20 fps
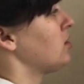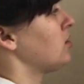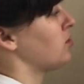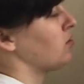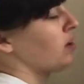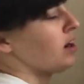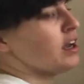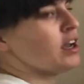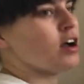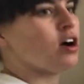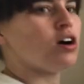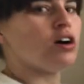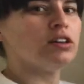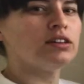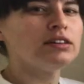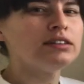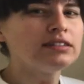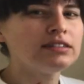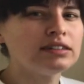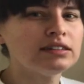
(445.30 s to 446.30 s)
Right? All
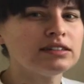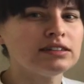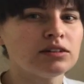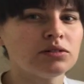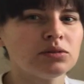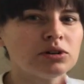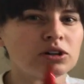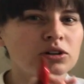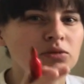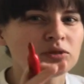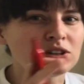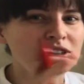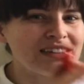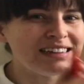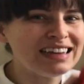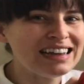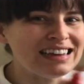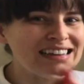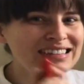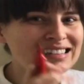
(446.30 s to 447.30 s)
these things that we're
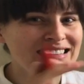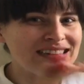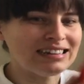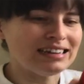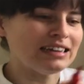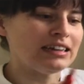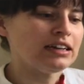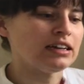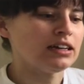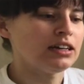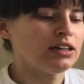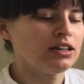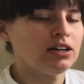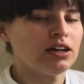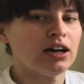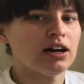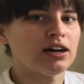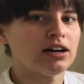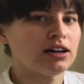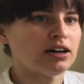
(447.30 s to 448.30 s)
tasting
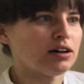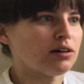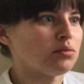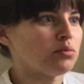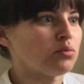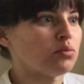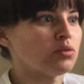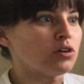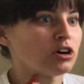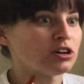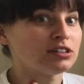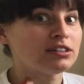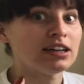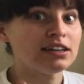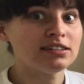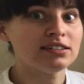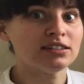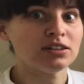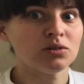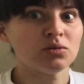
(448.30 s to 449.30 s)
are
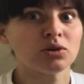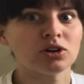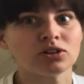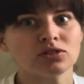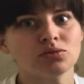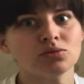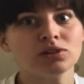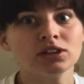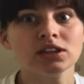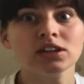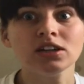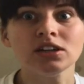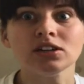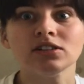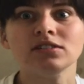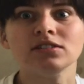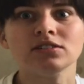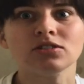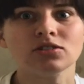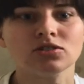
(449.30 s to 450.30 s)
tasting words, really good
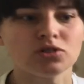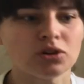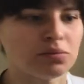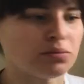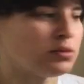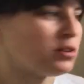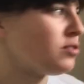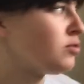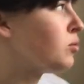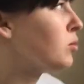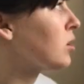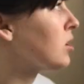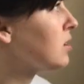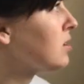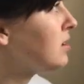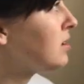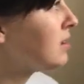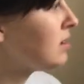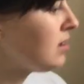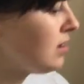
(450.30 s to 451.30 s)
descriptive
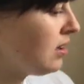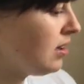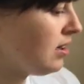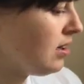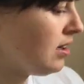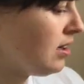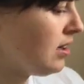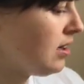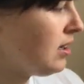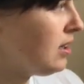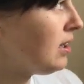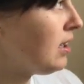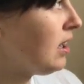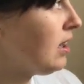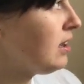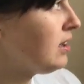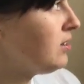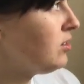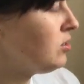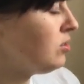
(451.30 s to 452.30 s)
words. Now
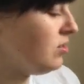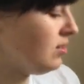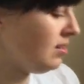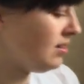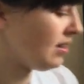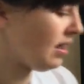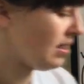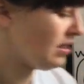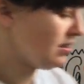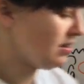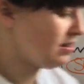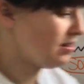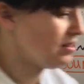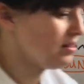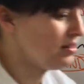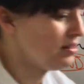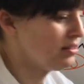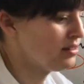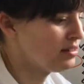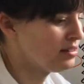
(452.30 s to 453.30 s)
let's do sight.
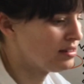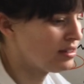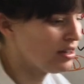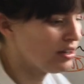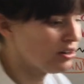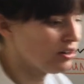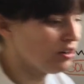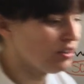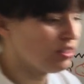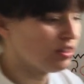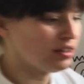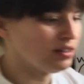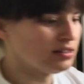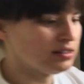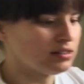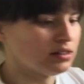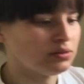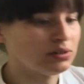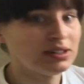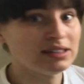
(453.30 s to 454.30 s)
Sight are things
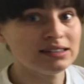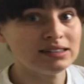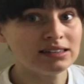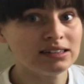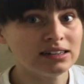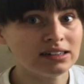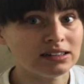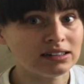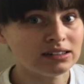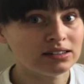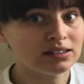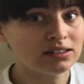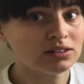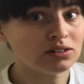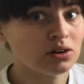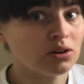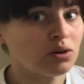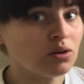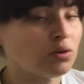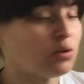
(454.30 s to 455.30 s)
that we see.
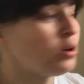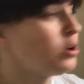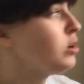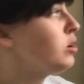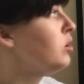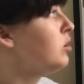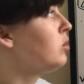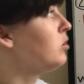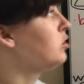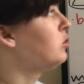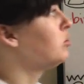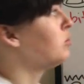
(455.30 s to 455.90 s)
So you